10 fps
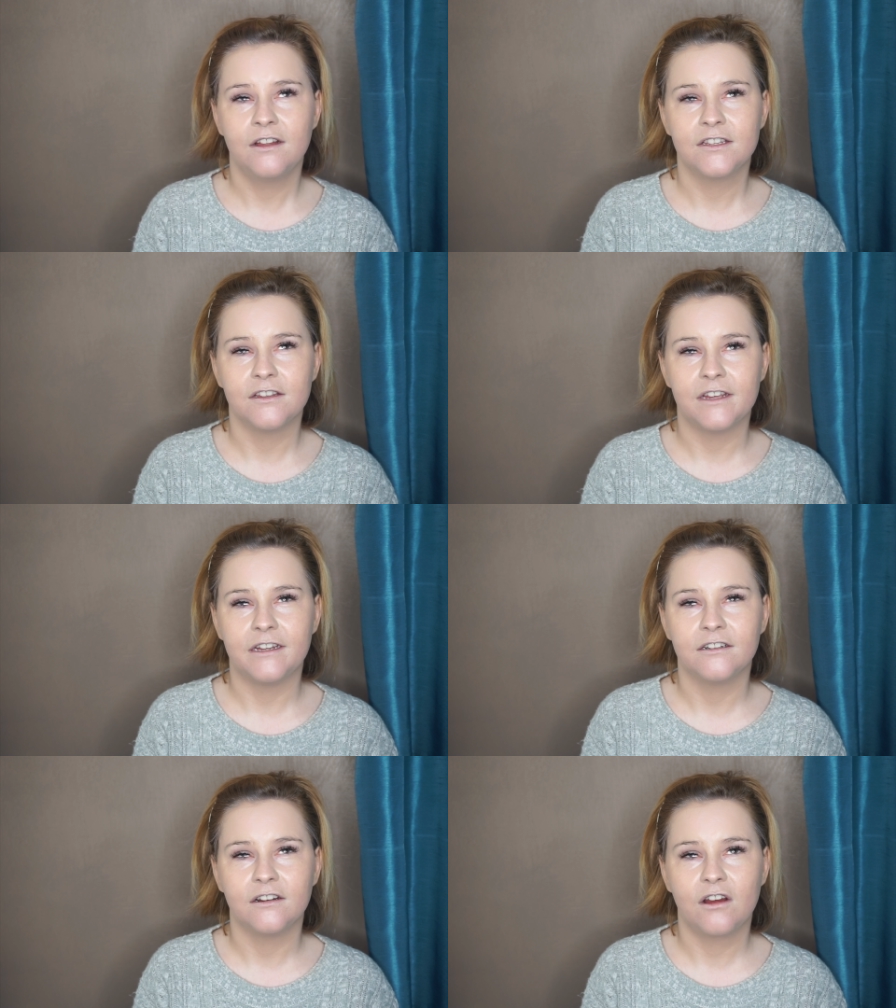to
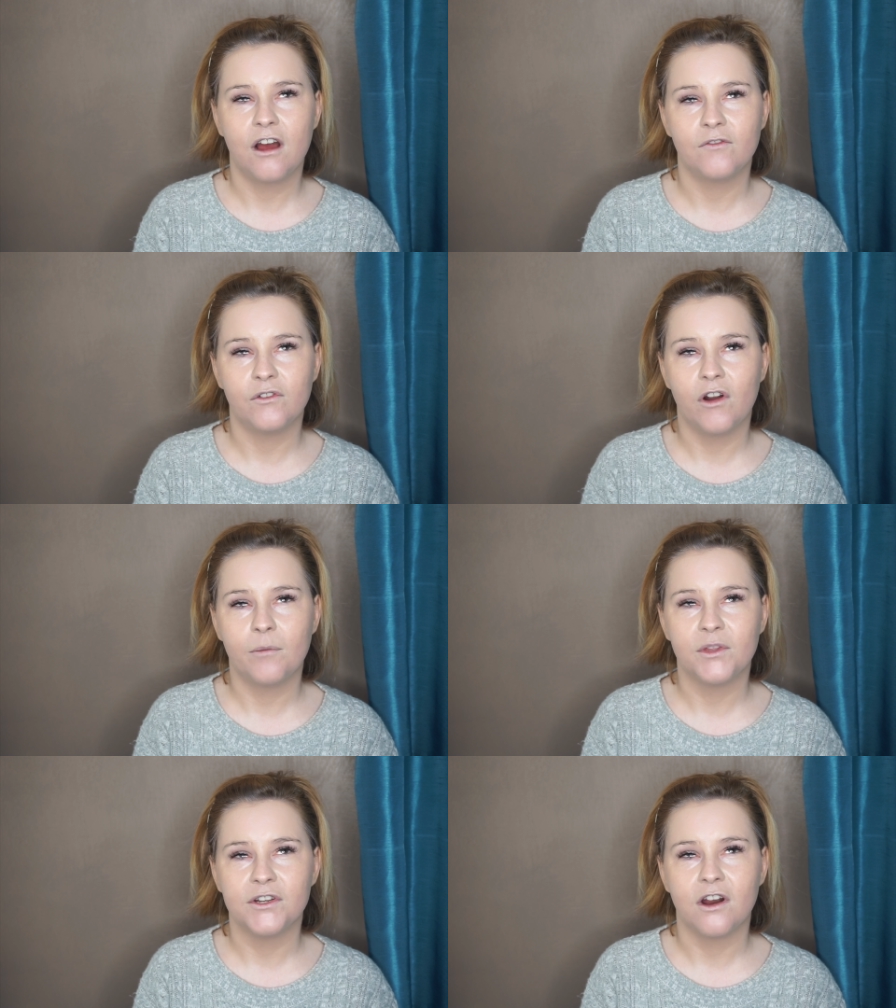then cover up
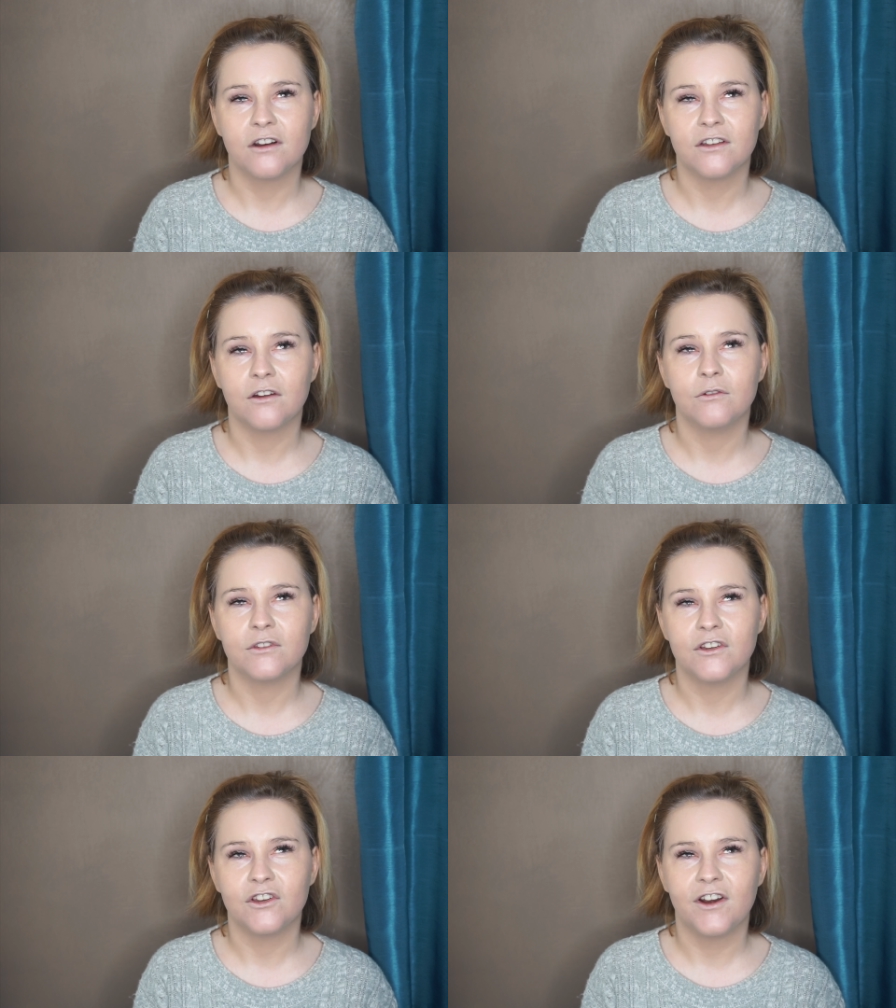the dark circles
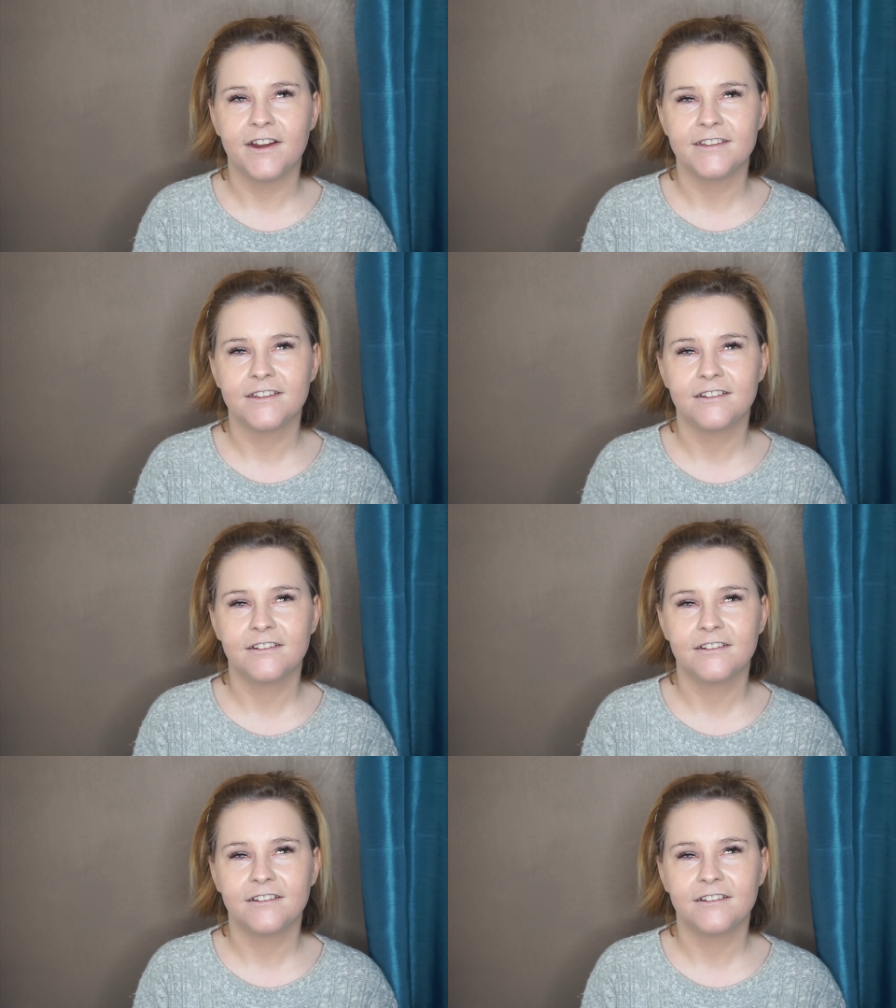under your eyes.